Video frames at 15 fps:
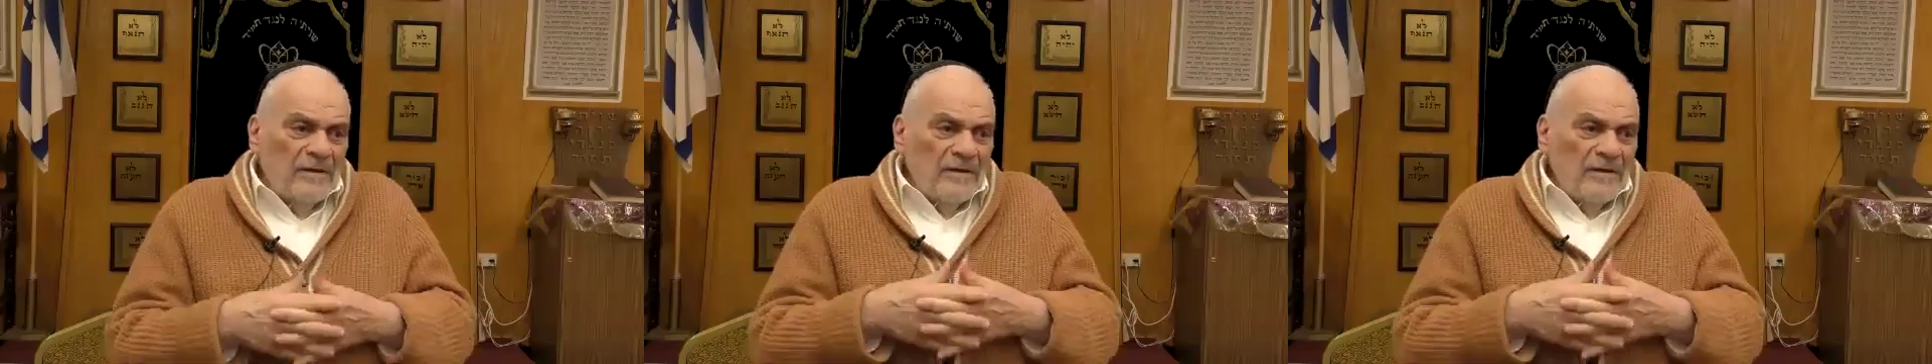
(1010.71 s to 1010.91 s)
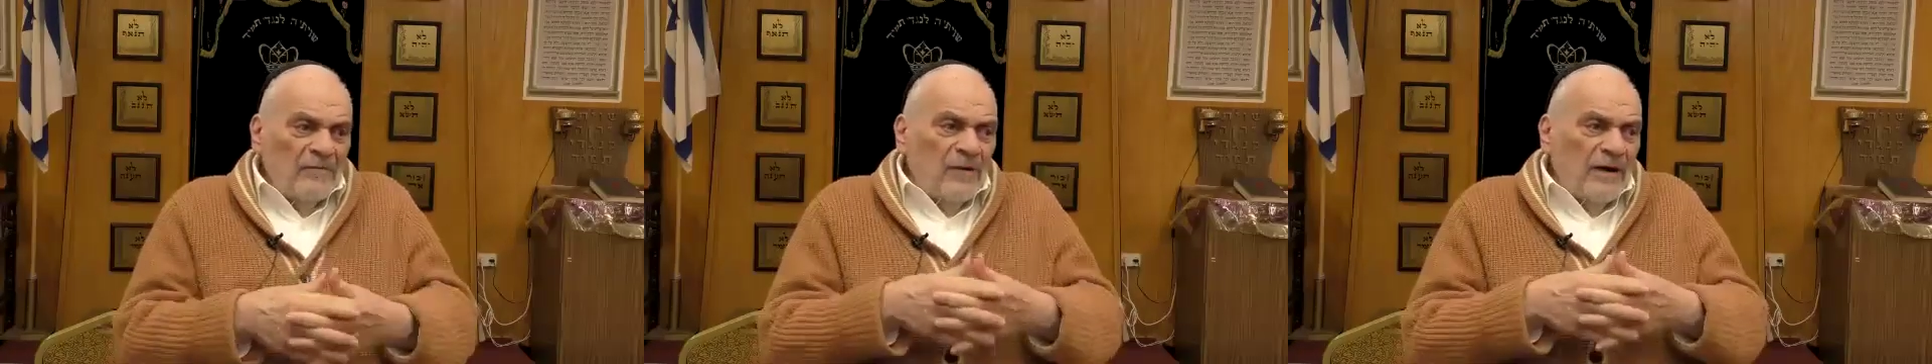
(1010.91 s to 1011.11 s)

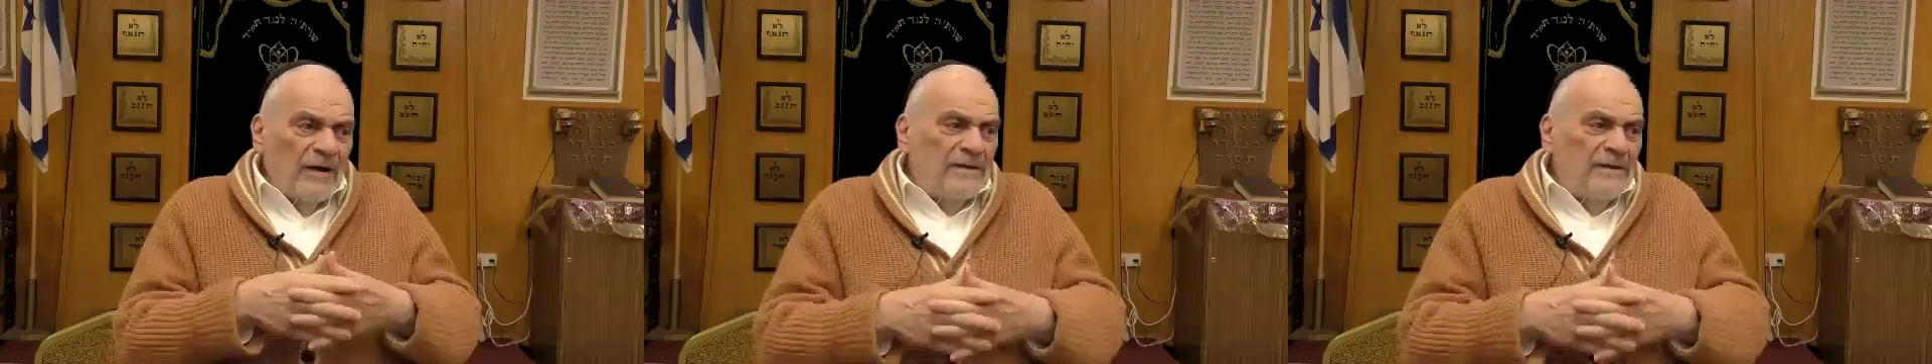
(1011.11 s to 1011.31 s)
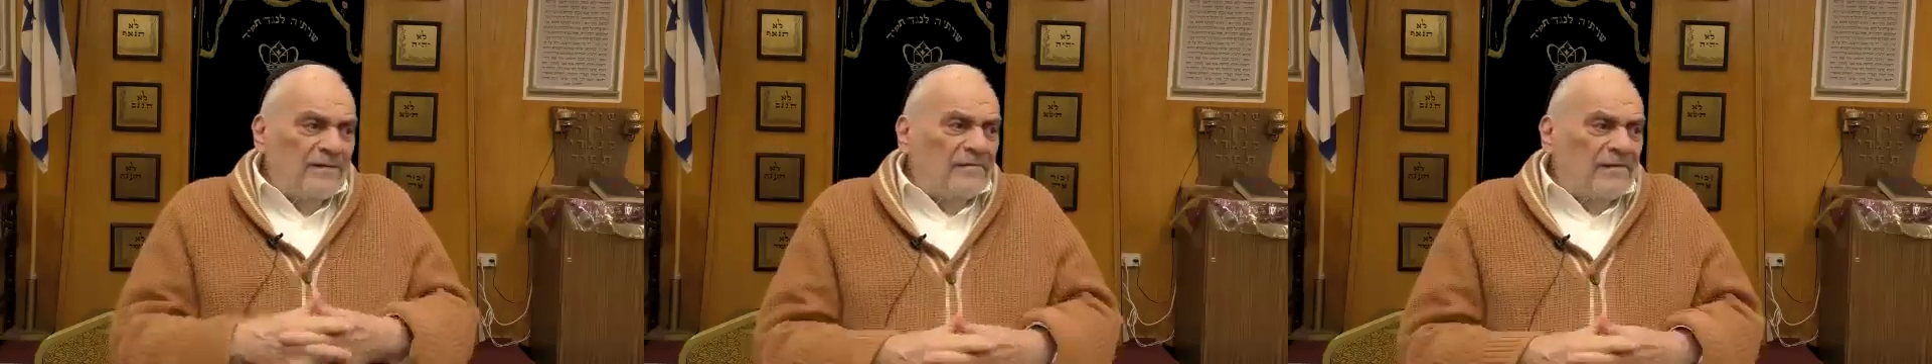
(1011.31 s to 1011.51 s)
Why
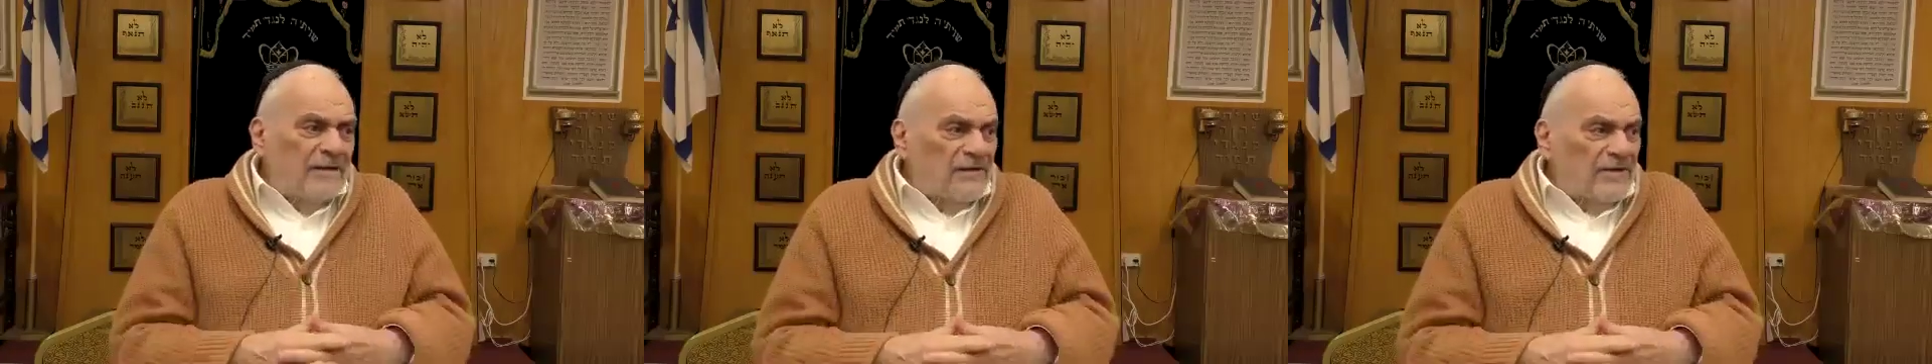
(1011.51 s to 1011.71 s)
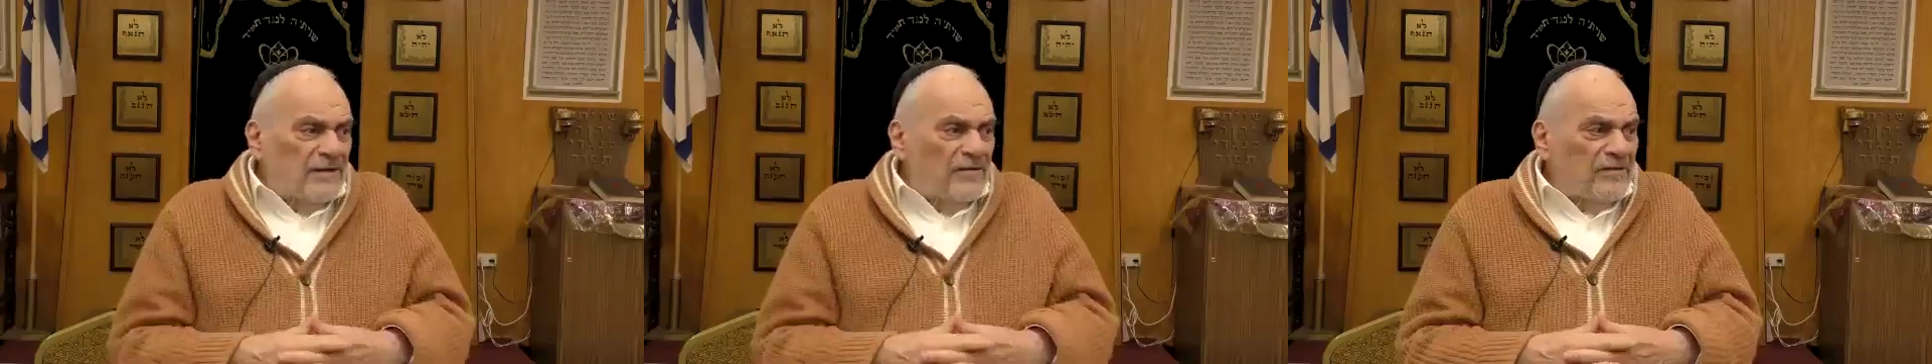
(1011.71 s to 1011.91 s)
did
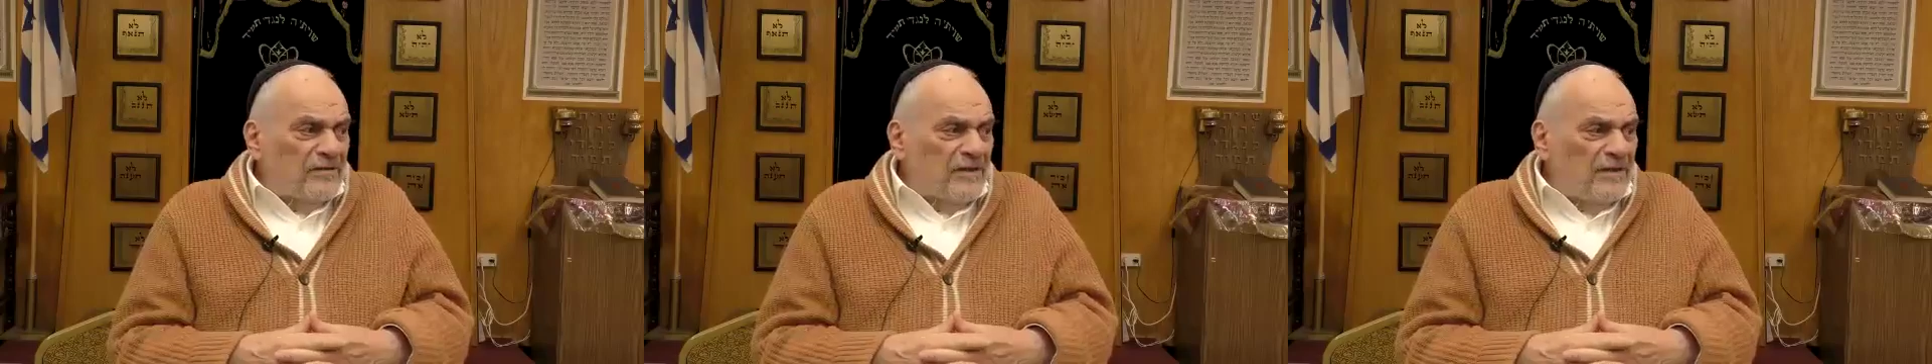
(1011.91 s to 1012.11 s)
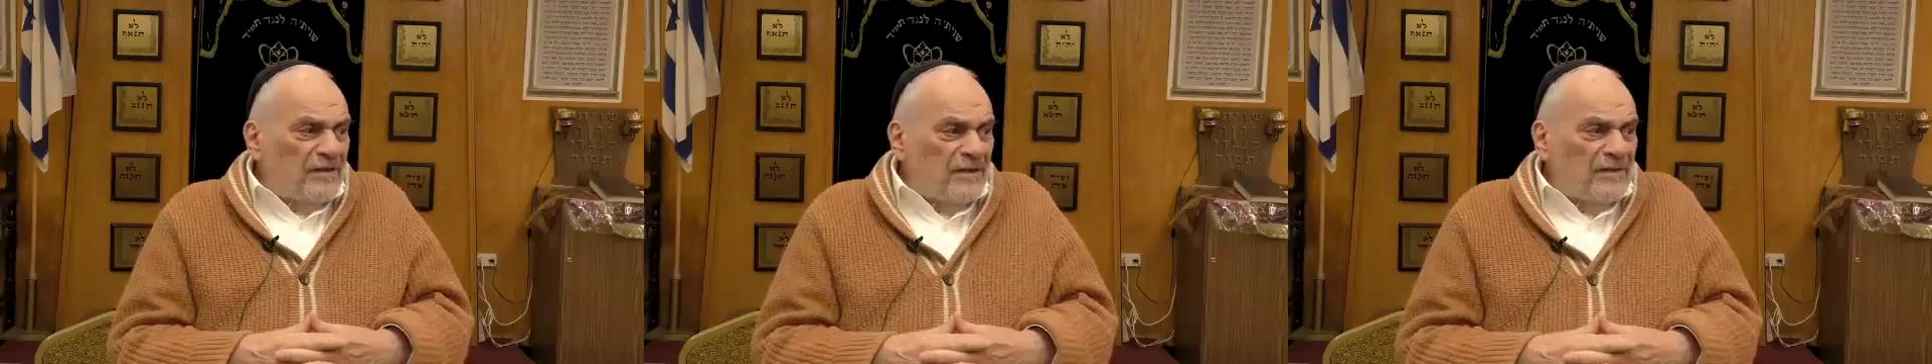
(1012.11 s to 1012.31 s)
Rashi
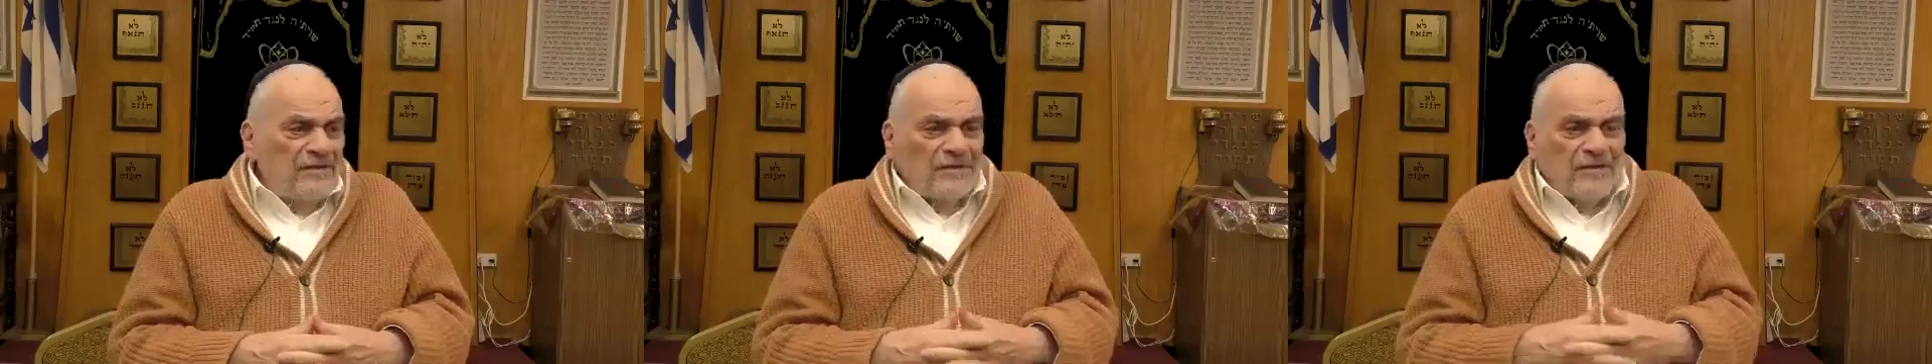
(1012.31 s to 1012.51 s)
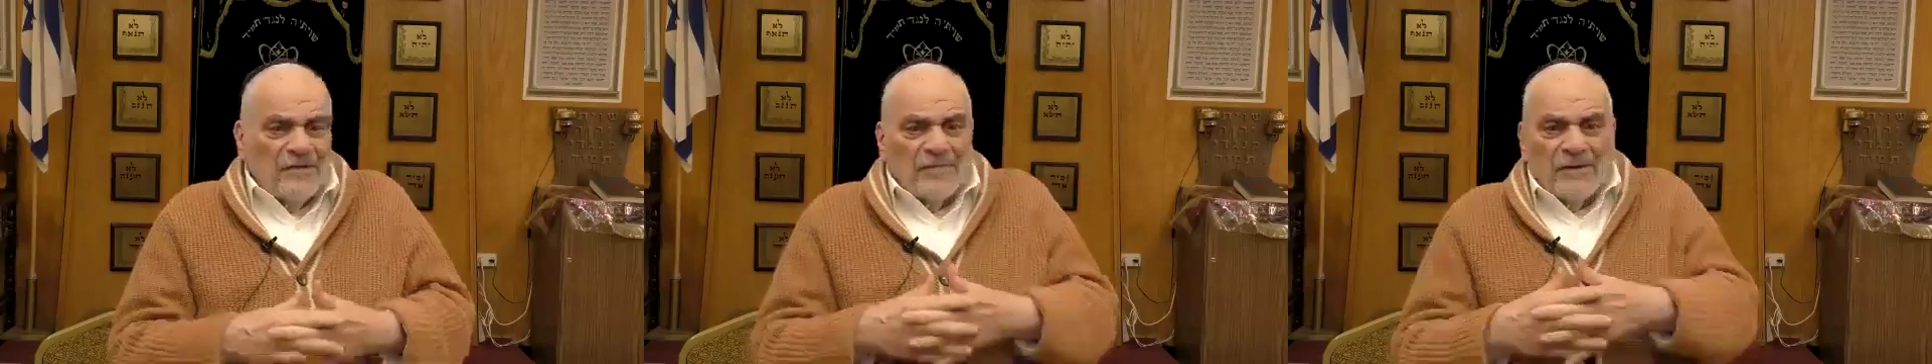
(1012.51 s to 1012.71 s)
say this?
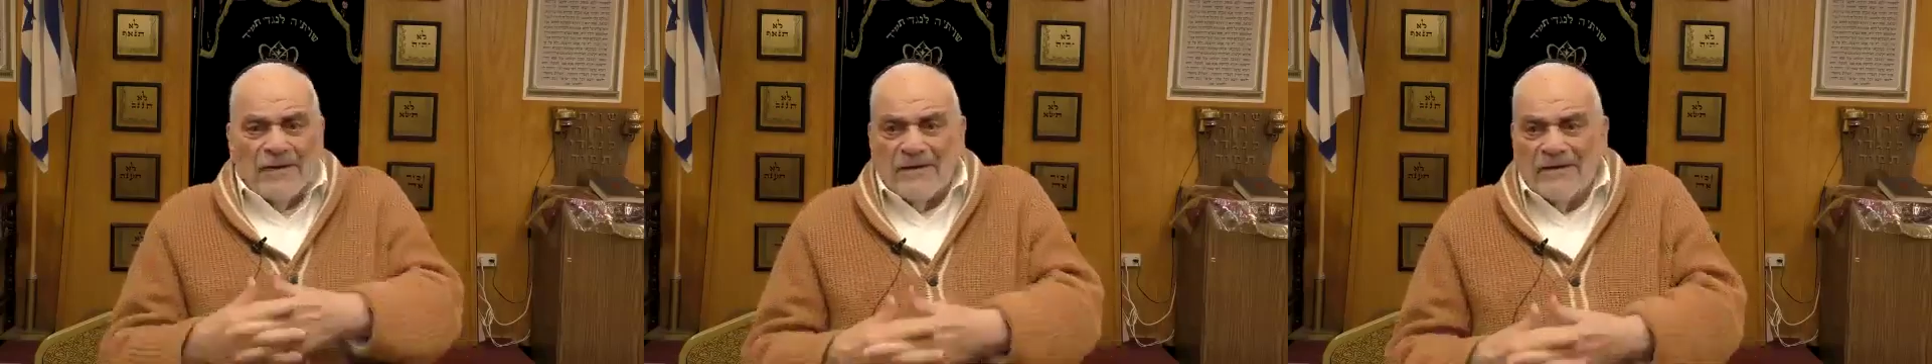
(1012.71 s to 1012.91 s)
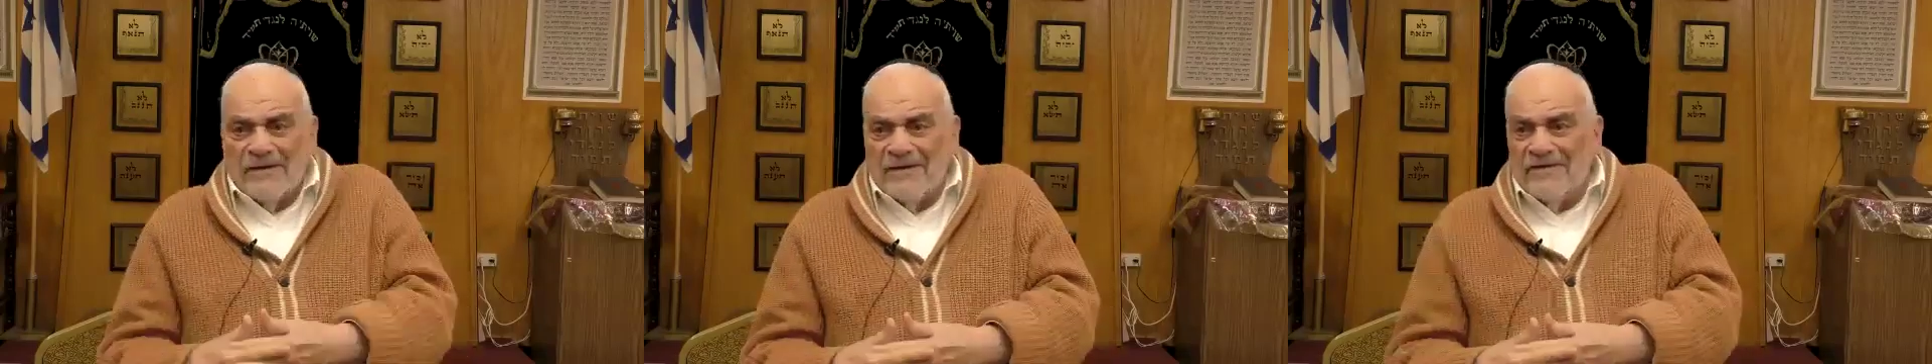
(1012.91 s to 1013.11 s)
And why
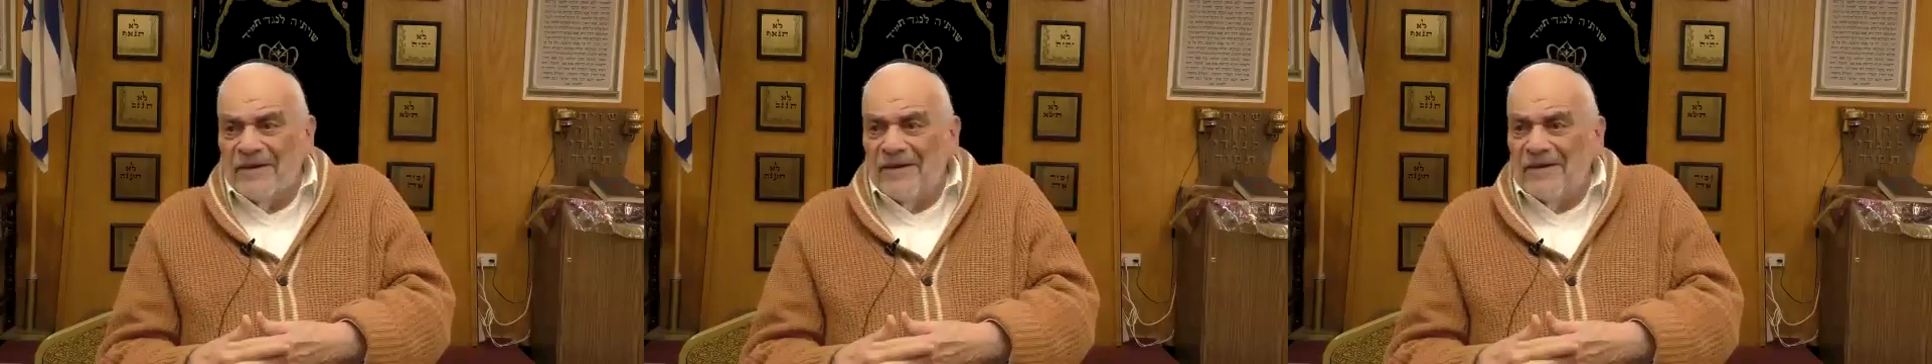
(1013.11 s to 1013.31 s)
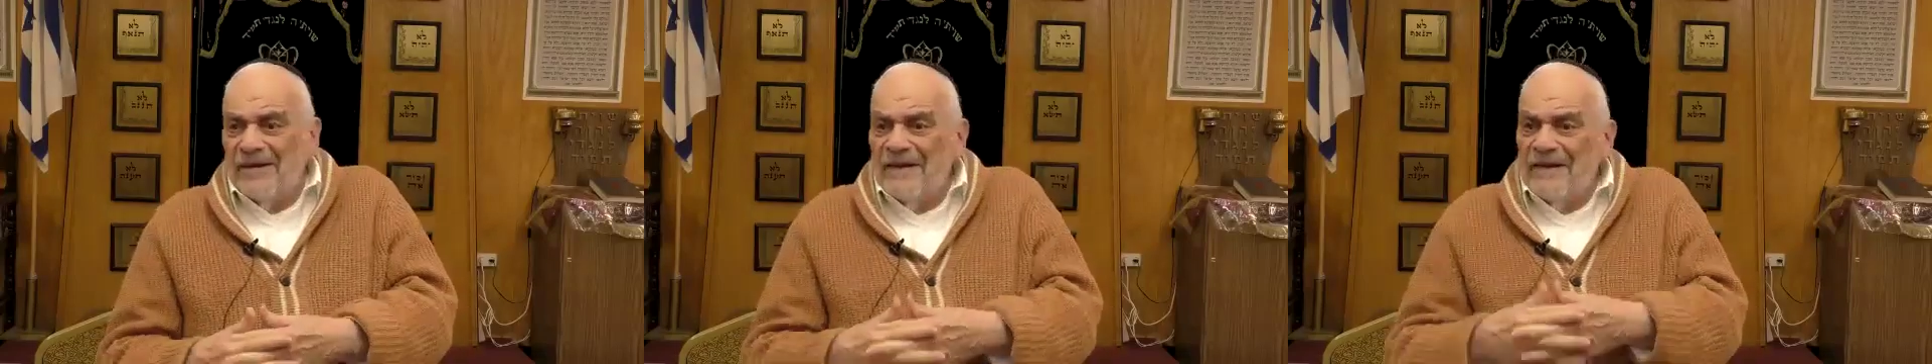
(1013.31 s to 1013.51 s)
did he say
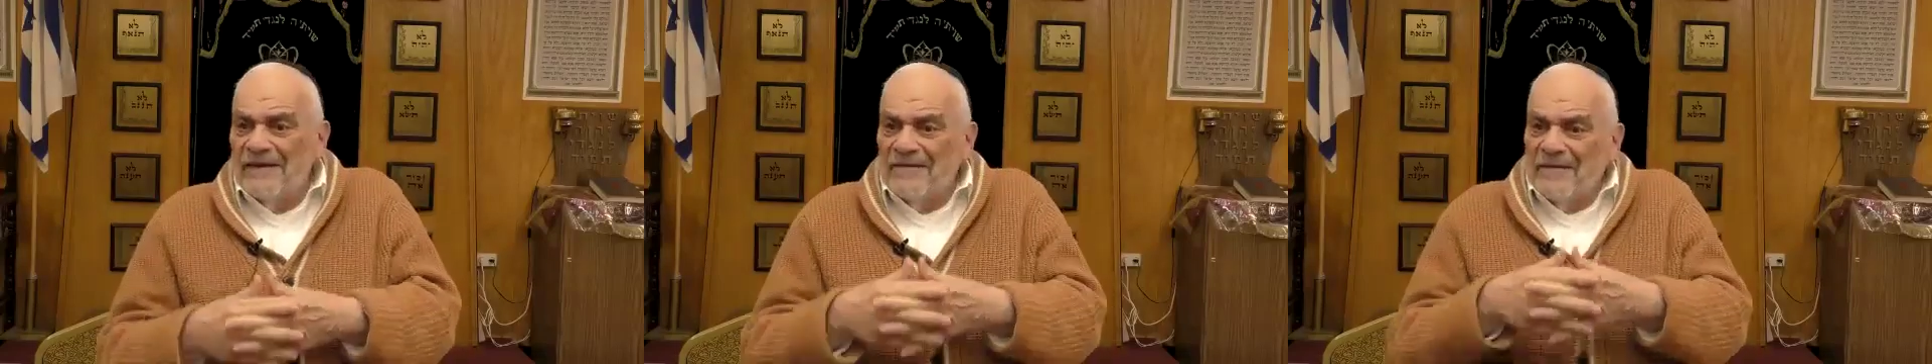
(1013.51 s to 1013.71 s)
that?